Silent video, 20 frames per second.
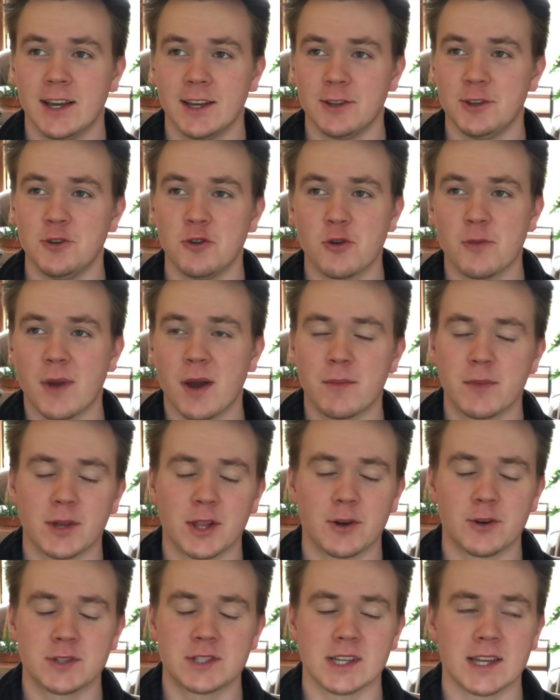You remember
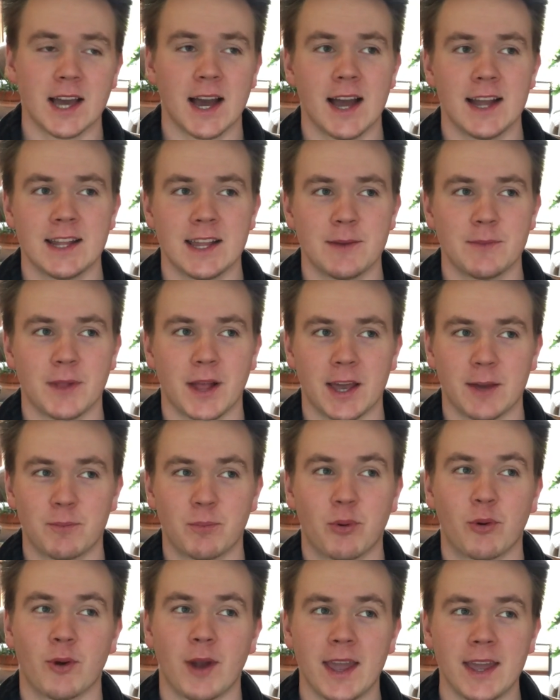there was a guy named like
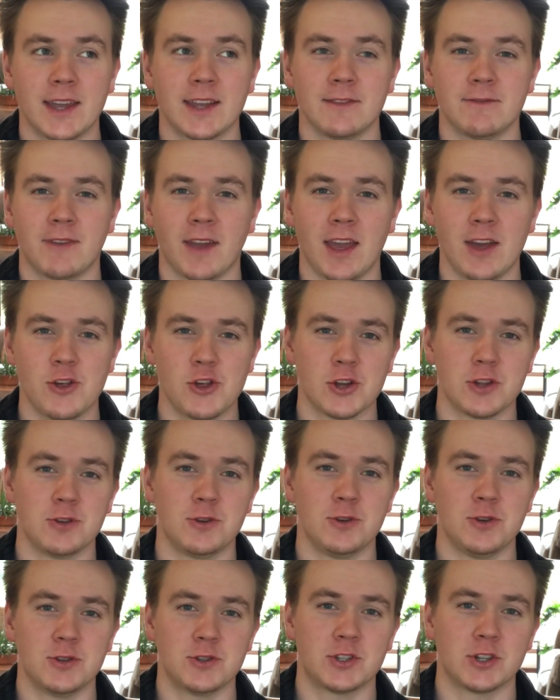Prank Invasion who
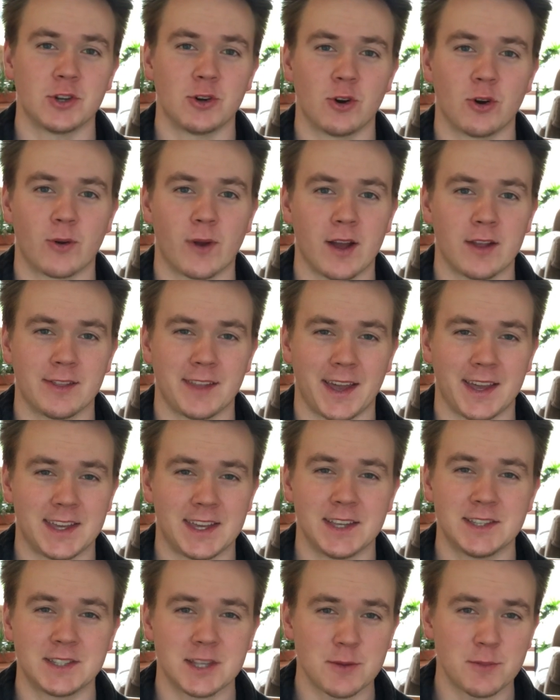used to go around like
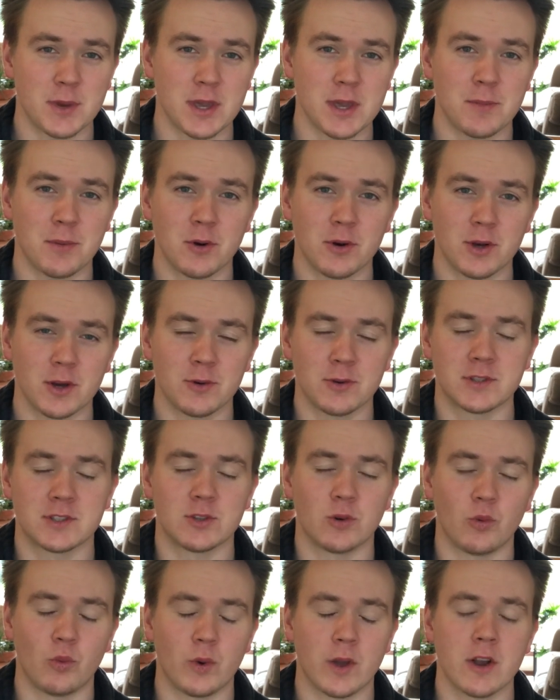kissing people. It was
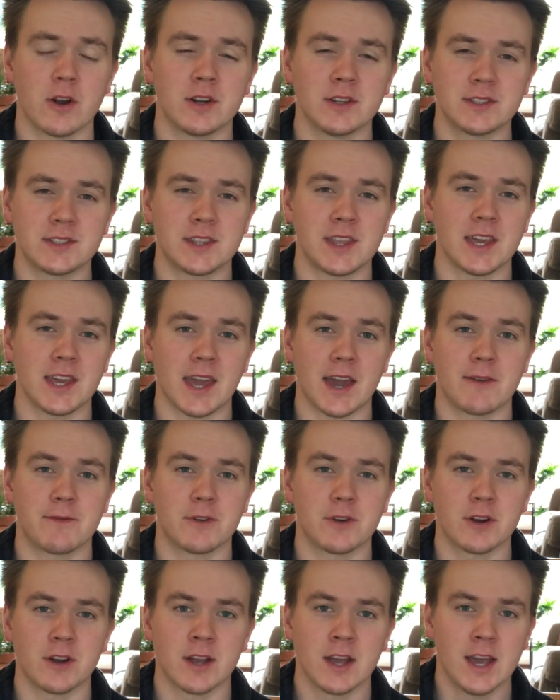the weirdest thing
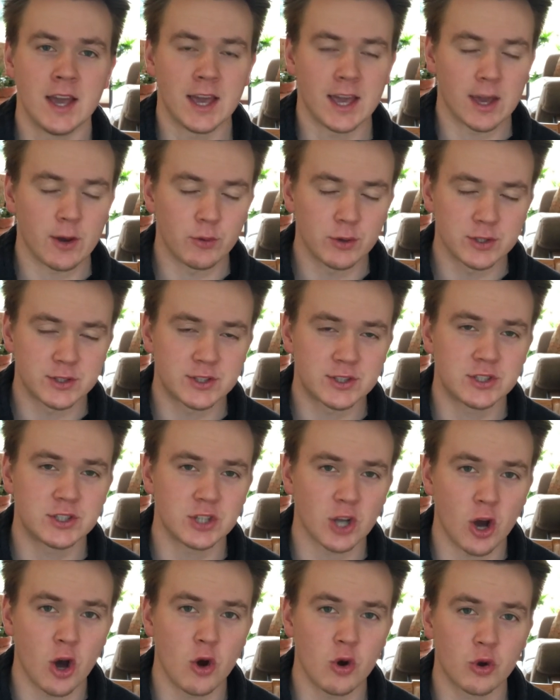ever. It was
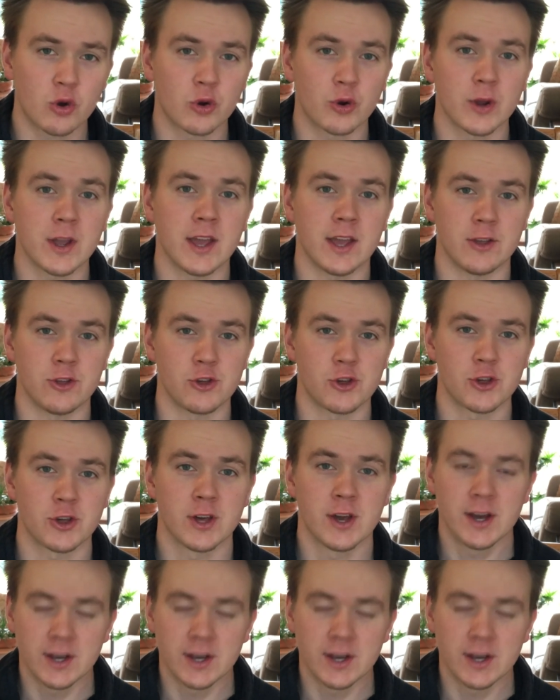so cringe,